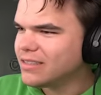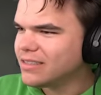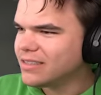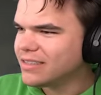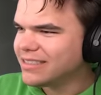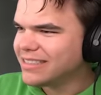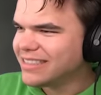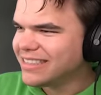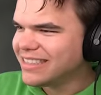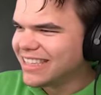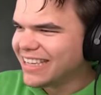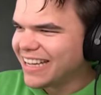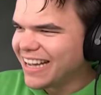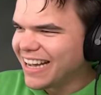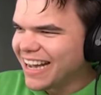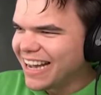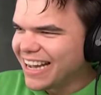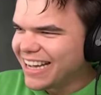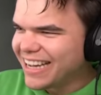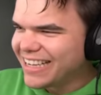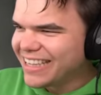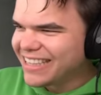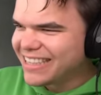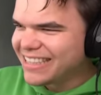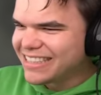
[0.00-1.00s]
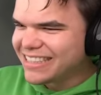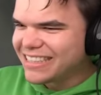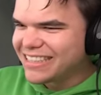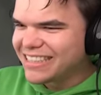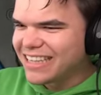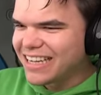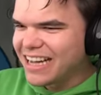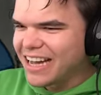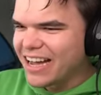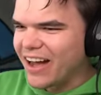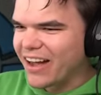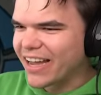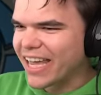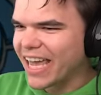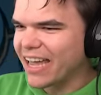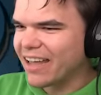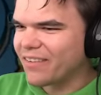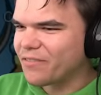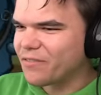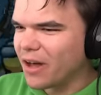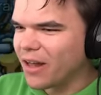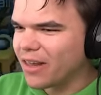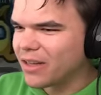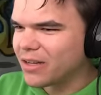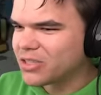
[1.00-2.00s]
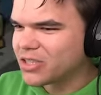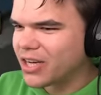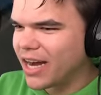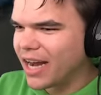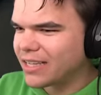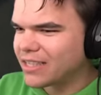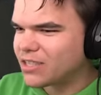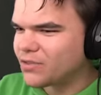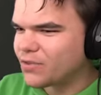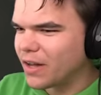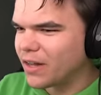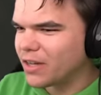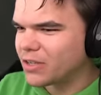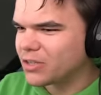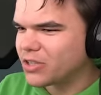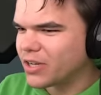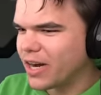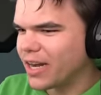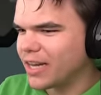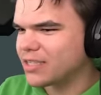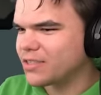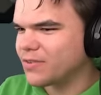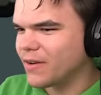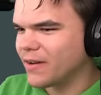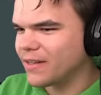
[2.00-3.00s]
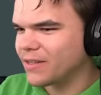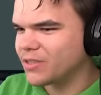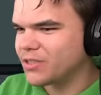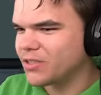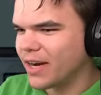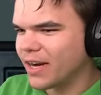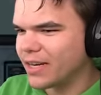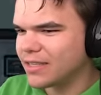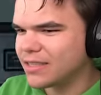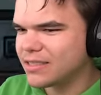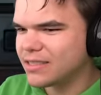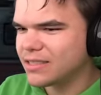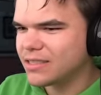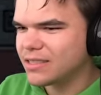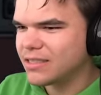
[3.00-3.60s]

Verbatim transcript: Jelly, I don't know what to do, buddy. Okay, follow Trance, follow Trance, follow Trance.